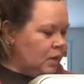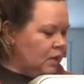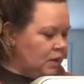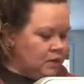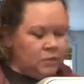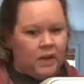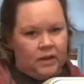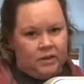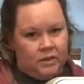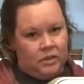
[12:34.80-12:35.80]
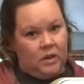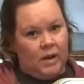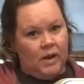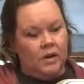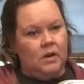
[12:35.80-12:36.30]
That's what I like to sew
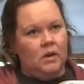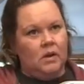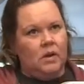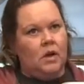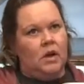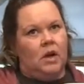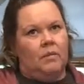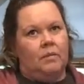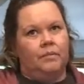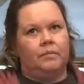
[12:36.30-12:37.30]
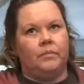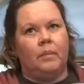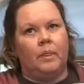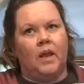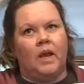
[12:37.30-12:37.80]
at.
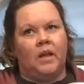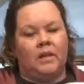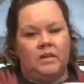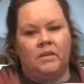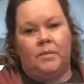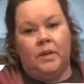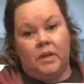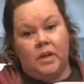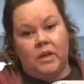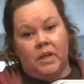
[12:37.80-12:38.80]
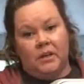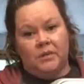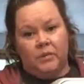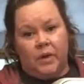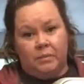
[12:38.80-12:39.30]
I like the stability it gives
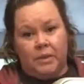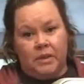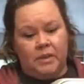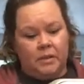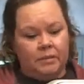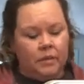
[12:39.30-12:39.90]
when I'm piecing.